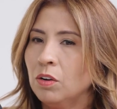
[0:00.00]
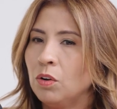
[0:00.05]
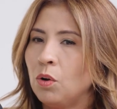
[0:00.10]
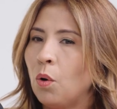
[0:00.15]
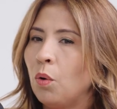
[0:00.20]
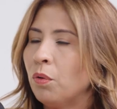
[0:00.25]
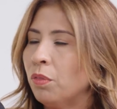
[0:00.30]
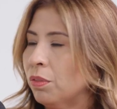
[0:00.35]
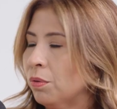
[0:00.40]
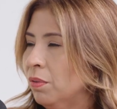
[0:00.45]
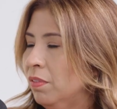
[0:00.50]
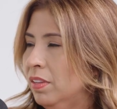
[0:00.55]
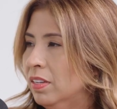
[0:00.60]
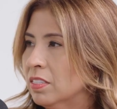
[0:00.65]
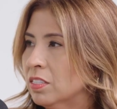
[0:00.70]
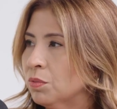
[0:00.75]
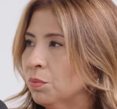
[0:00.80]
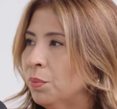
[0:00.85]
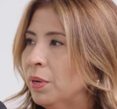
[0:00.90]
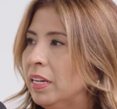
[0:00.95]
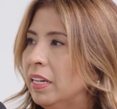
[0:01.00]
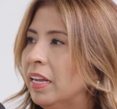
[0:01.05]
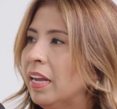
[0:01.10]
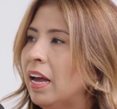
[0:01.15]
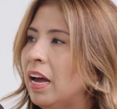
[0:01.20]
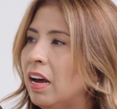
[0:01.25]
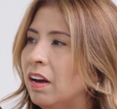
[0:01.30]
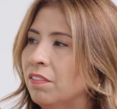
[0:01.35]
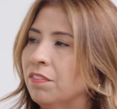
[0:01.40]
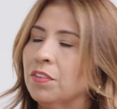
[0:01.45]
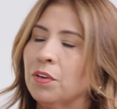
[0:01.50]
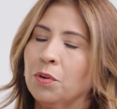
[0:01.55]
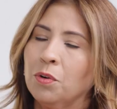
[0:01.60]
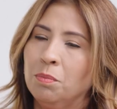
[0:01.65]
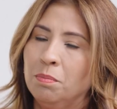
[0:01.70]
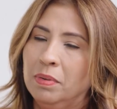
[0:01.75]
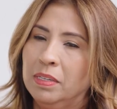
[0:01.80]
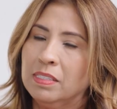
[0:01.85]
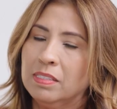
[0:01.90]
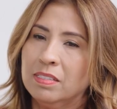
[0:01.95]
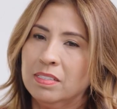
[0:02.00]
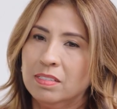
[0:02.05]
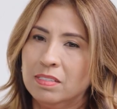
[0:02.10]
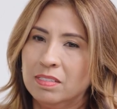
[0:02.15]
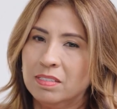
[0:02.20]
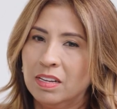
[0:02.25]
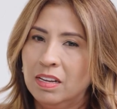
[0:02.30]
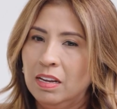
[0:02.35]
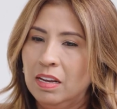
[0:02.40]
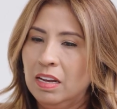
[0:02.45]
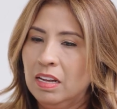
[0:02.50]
go through this when they have their own business,